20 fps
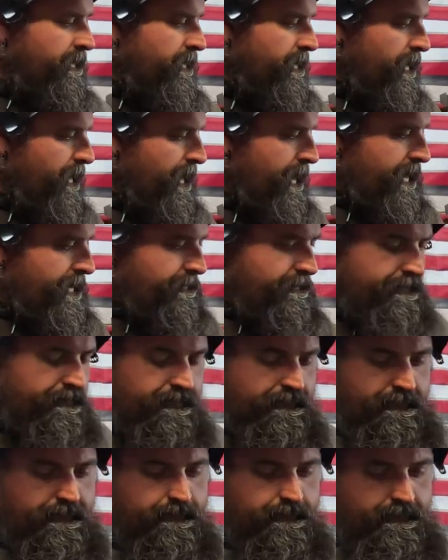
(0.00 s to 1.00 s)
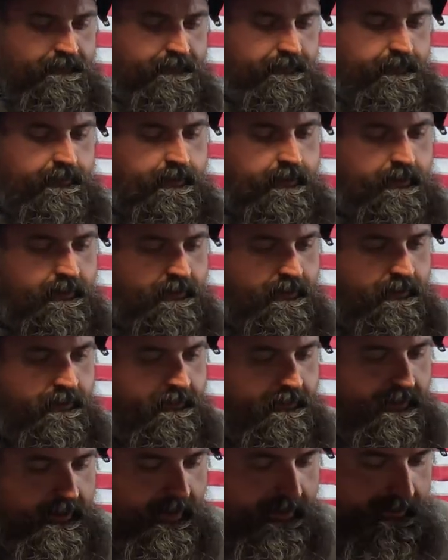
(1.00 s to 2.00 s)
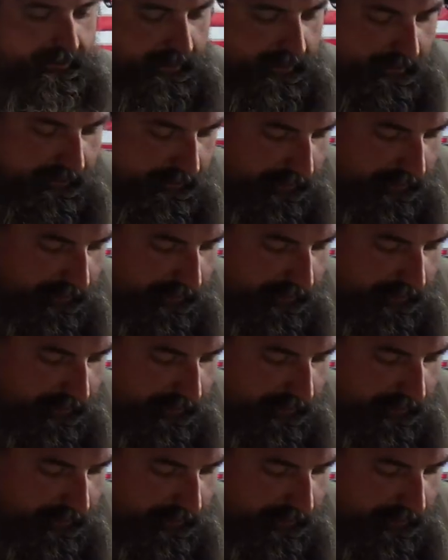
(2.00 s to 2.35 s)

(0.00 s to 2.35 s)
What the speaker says: All right, we got that